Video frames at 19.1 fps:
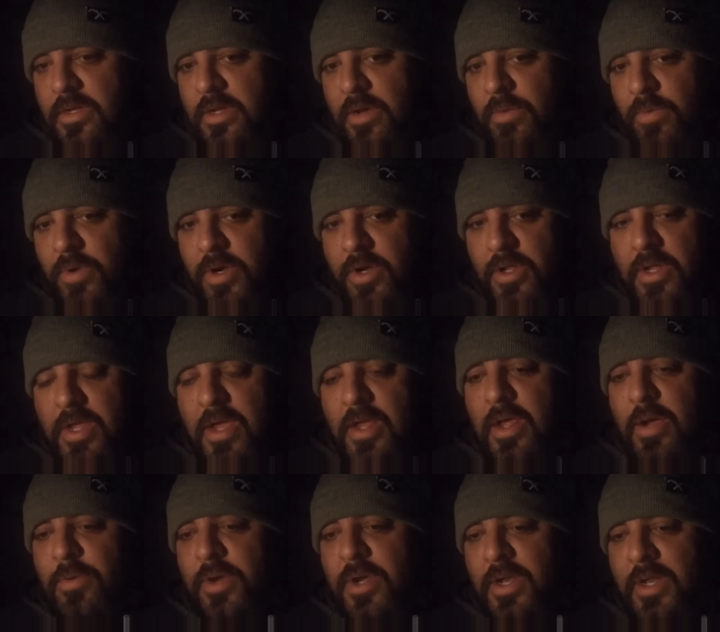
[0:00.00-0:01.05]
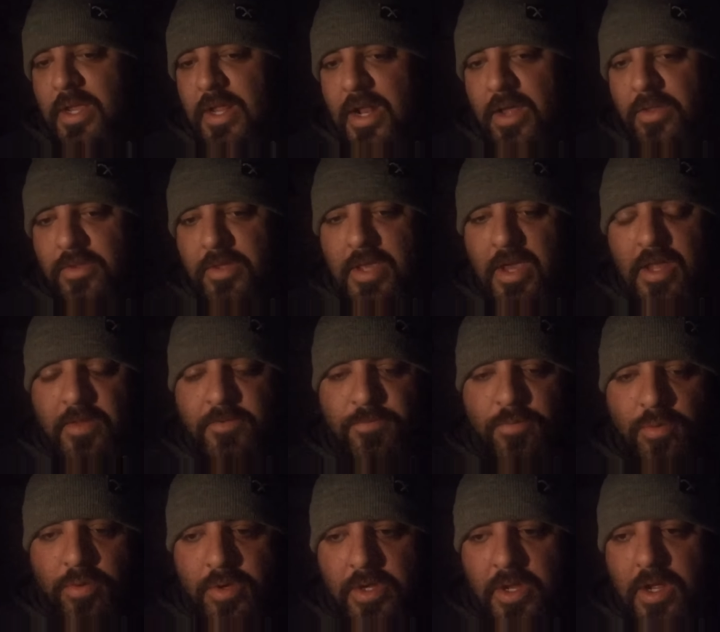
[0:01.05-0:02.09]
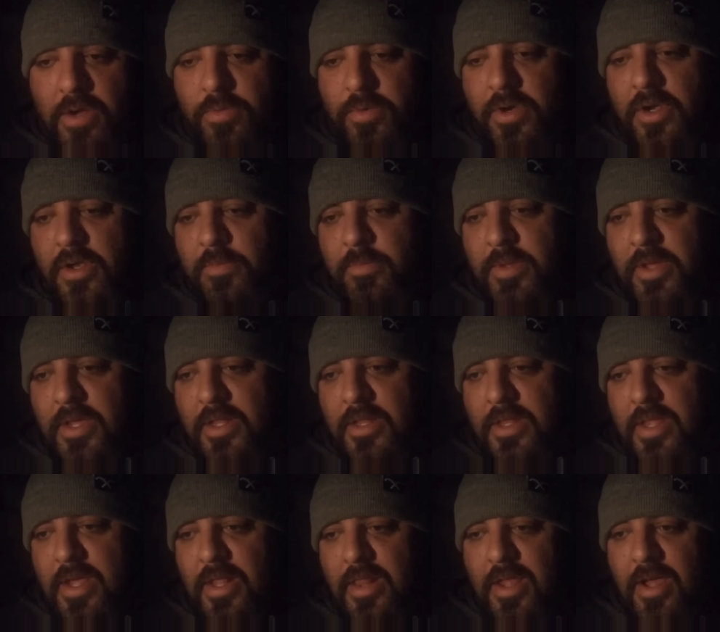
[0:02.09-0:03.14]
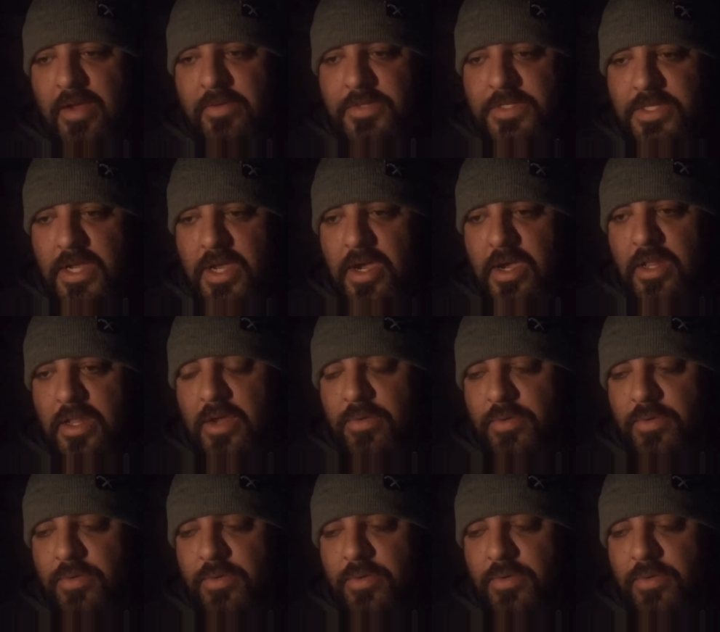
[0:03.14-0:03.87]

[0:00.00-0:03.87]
I wanted to get out to California. I wanted to be in that lifestyle.